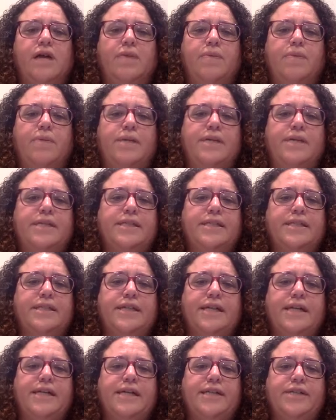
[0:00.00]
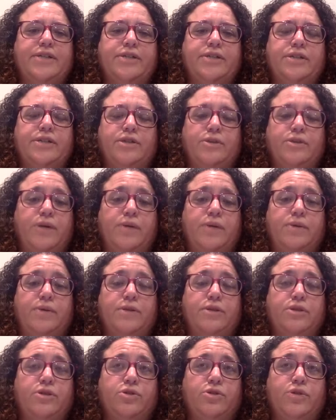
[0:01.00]
My psychiatrist, who I
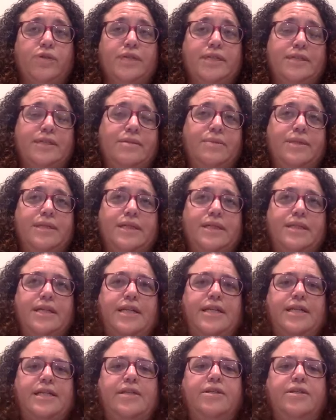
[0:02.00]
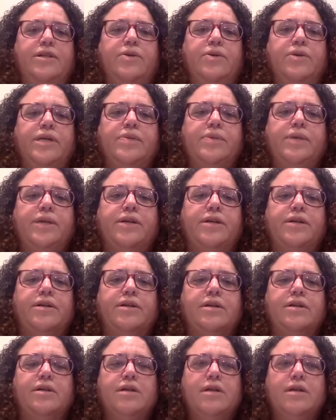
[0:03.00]
was trusting because I didn't know any better,